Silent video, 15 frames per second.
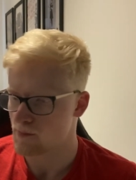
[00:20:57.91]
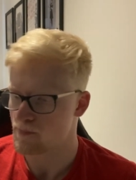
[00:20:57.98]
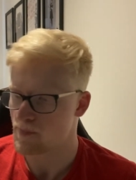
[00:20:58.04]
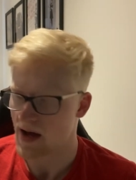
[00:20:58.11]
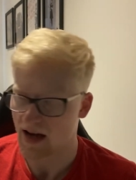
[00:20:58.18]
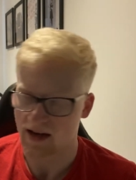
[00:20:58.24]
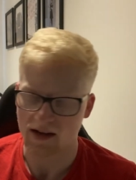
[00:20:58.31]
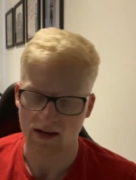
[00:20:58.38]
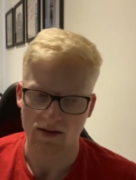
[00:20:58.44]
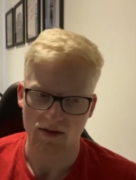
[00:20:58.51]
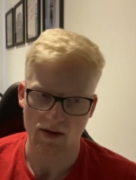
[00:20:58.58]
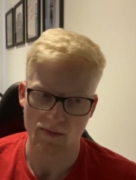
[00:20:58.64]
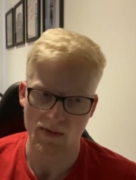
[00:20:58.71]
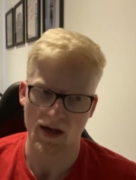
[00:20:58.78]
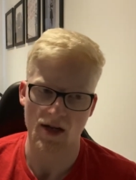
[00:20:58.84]
Back
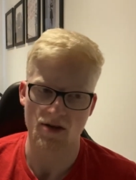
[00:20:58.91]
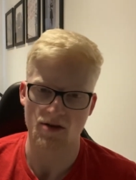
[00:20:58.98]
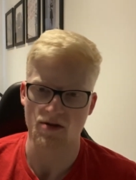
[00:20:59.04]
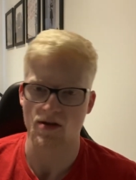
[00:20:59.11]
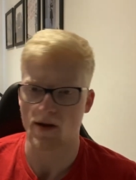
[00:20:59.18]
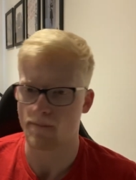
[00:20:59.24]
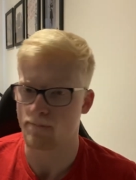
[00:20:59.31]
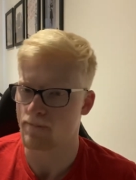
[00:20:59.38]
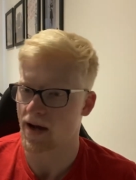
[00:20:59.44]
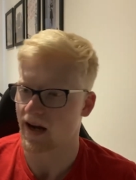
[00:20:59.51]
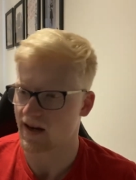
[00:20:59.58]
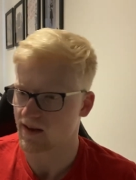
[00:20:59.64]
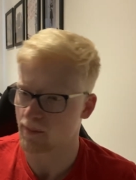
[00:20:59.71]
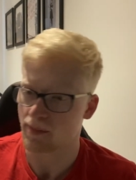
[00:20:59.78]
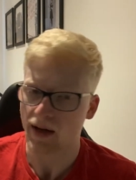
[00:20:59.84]
the managers and
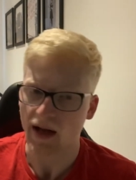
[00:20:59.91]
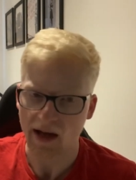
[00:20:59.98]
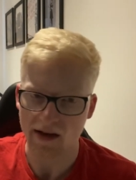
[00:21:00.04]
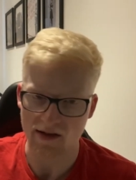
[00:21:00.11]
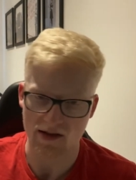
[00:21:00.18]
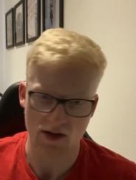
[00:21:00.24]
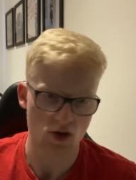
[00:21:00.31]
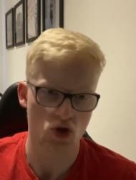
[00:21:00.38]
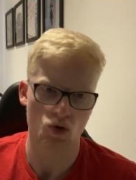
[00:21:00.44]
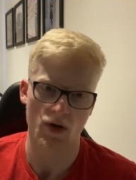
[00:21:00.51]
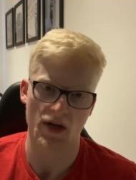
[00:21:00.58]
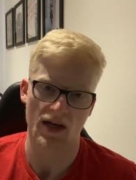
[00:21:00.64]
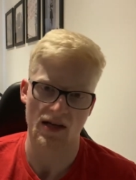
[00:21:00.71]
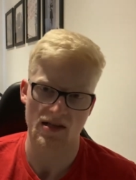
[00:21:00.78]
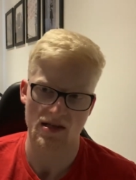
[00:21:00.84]
back the players that
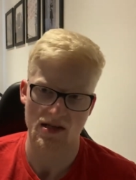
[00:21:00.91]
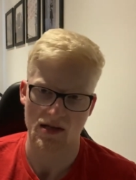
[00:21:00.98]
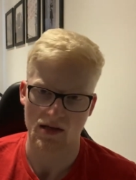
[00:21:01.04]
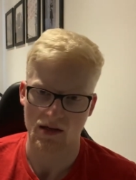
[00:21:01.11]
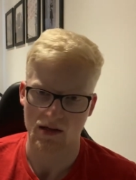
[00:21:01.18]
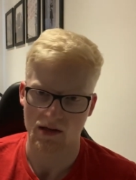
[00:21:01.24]
join us.